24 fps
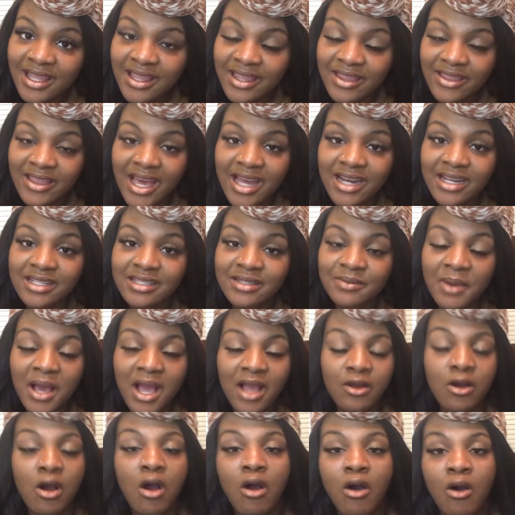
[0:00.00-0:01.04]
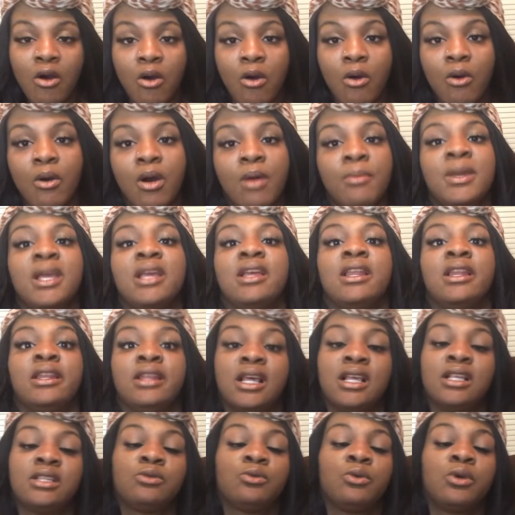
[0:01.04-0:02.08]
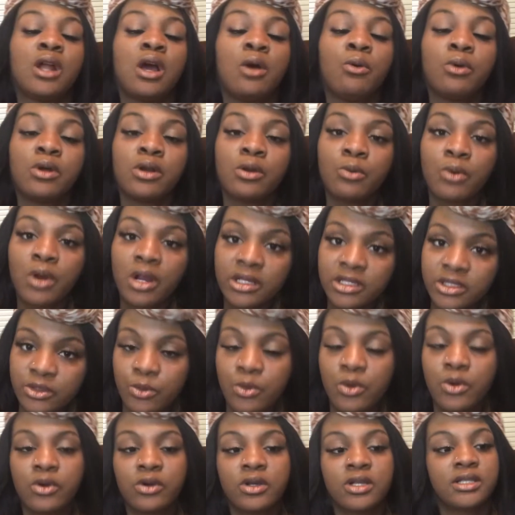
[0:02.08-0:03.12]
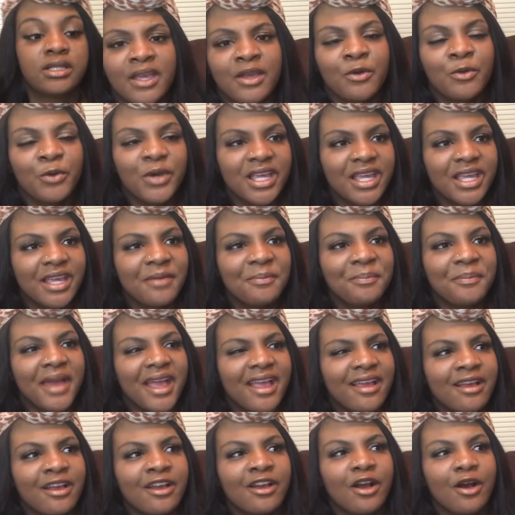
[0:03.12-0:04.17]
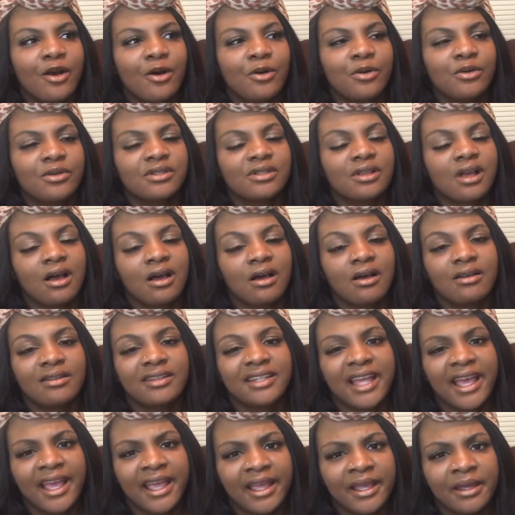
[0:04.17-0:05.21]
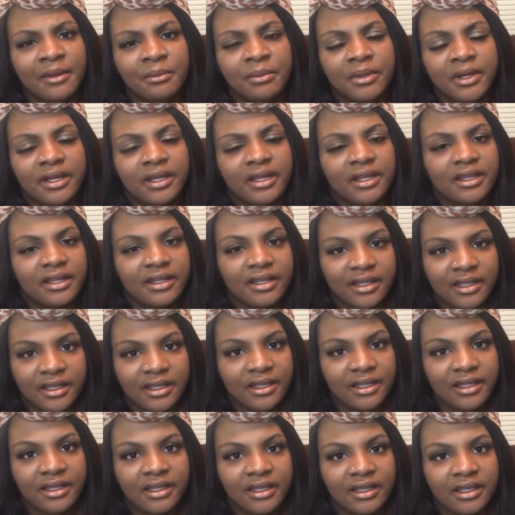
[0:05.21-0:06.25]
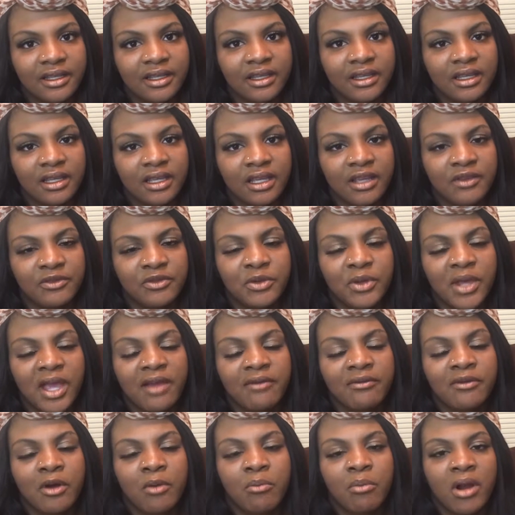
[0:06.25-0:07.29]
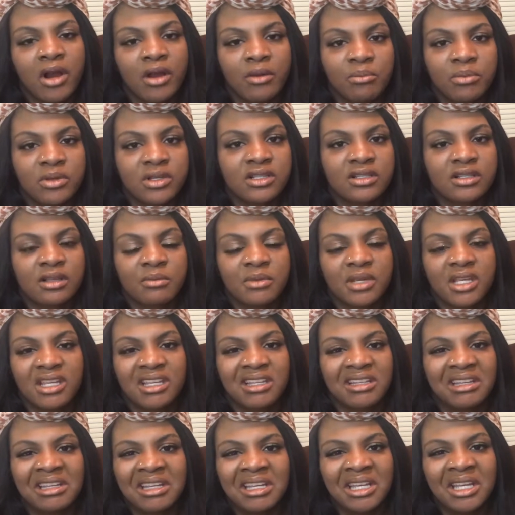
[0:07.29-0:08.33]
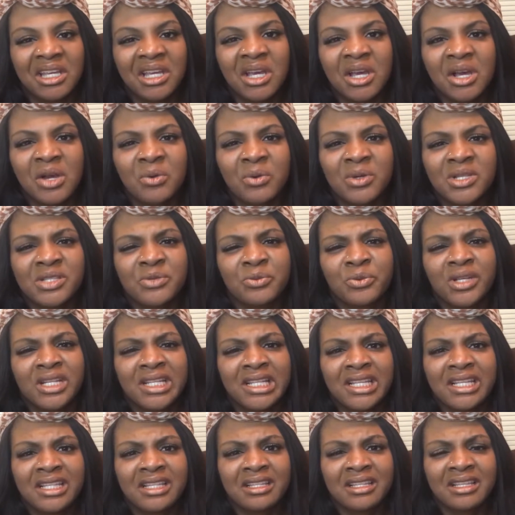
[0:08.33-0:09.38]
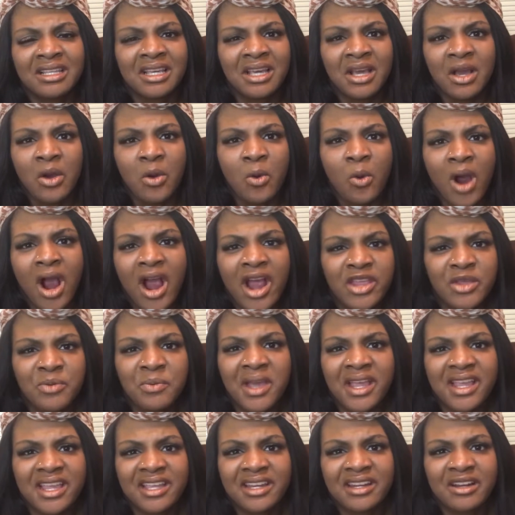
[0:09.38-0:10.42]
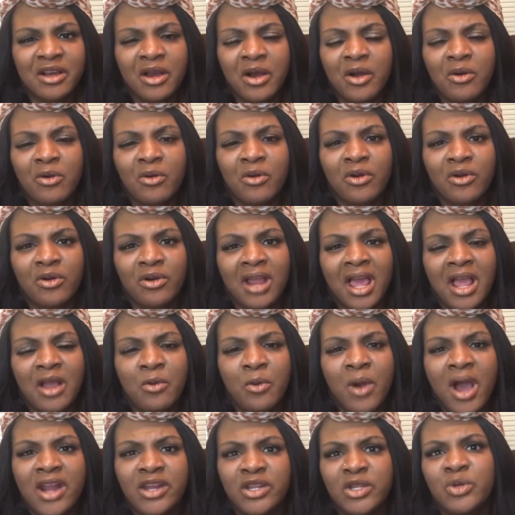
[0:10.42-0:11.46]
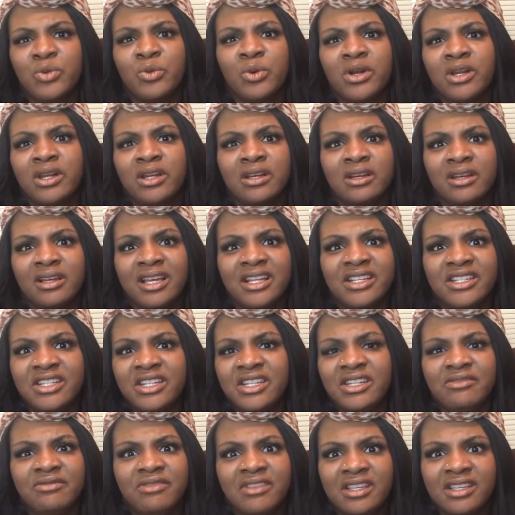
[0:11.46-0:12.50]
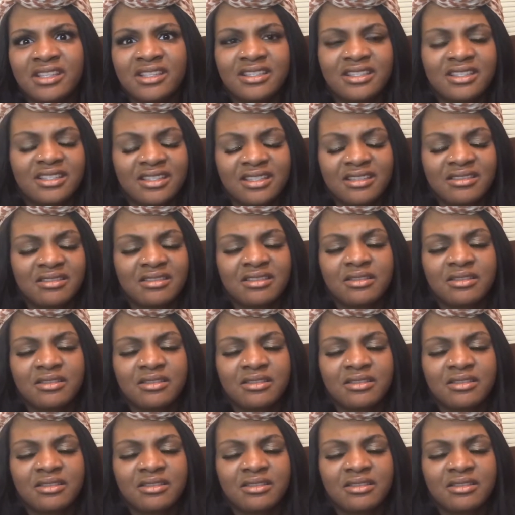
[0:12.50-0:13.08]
That is my goal. I mean, that's what I want to work towards. I mean, we can make goals all day, but if you have no purpose, I mean, what's really, why are you making a goal? Or like, why do you want to achieve this?